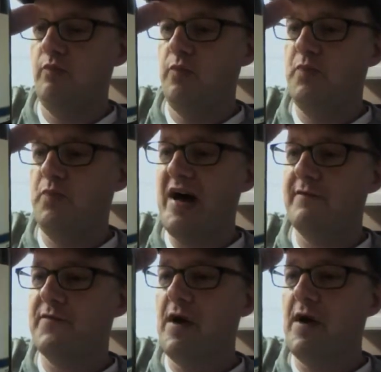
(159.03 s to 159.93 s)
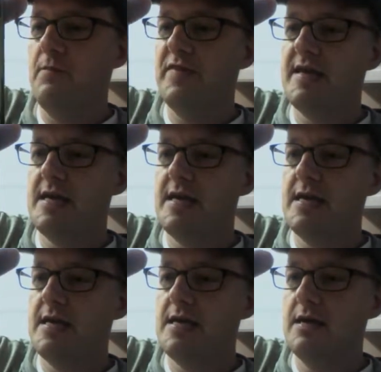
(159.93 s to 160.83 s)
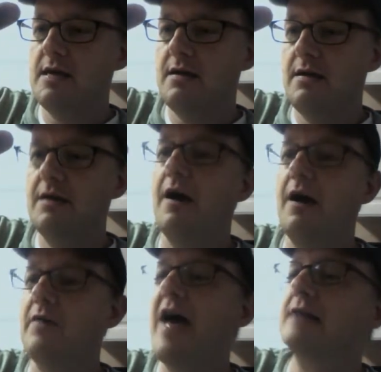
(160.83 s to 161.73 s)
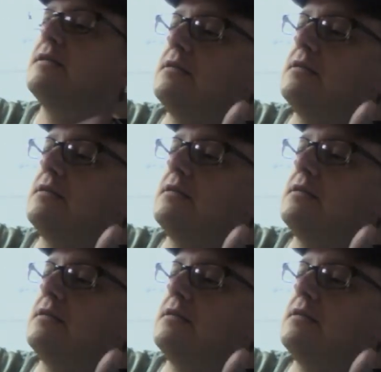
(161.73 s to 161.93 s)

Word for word: but from the uh, you know on the back says